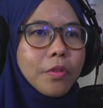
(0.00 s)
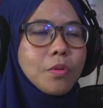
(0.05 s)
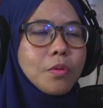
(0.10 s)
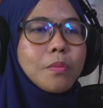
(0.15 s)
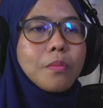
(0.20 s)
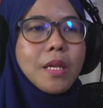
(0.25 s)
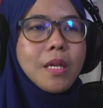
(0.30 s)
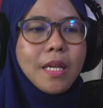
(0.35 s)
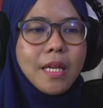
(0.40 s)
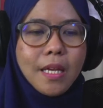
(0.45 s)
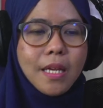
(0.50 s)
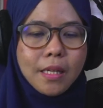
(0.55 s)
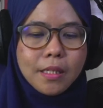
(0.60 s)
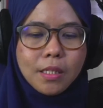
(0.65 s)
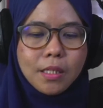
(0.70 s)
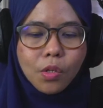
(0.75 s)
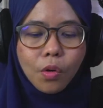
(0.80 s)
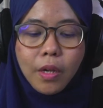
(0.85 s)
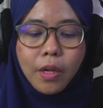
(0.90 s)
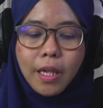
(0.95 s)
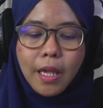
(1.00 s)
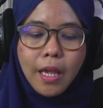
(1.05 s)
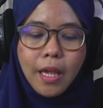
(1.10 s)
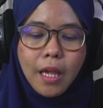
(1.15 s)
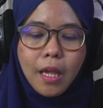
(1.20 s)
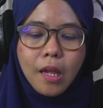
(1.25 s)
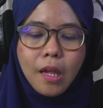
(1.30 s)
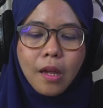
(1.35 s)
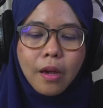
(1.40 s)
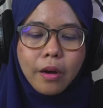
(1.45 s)
me it's
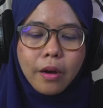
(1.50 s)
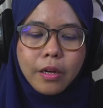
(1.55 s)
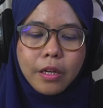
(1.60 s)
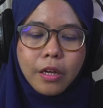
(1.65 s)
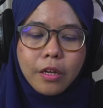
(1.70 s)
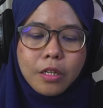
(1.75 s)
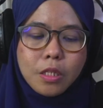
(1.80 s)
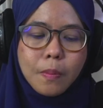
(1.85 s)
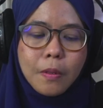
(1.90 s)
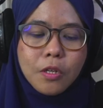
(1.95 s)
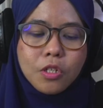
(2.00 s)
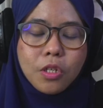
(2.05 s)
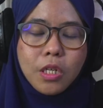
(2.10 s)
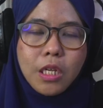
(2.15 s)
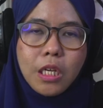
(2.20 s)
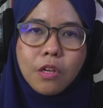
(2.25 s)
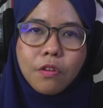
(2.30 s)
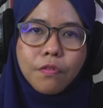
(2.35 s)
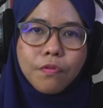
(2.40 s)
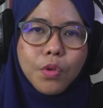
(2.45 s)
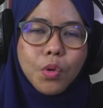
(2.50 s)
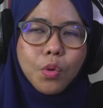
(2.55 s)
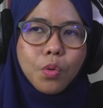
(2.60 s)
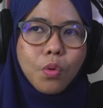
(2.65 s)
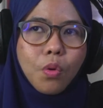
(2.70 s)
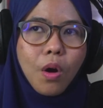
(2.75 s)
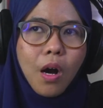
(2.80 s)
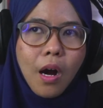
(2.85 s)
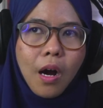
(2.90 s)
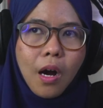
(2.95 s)
okay, especially if
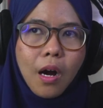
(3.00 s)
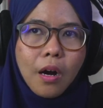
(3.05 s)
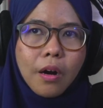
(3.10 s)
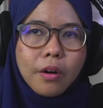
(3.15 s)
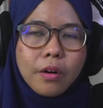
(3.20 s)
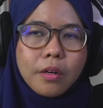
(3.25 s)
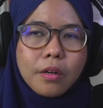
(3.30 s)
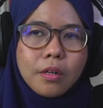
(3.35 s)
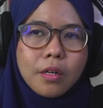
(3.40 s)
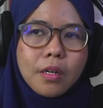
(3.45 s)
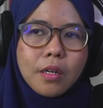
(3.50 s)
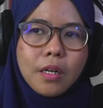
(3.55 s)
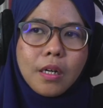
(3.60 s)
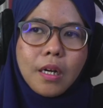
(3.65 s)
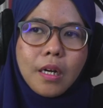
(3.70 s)
you are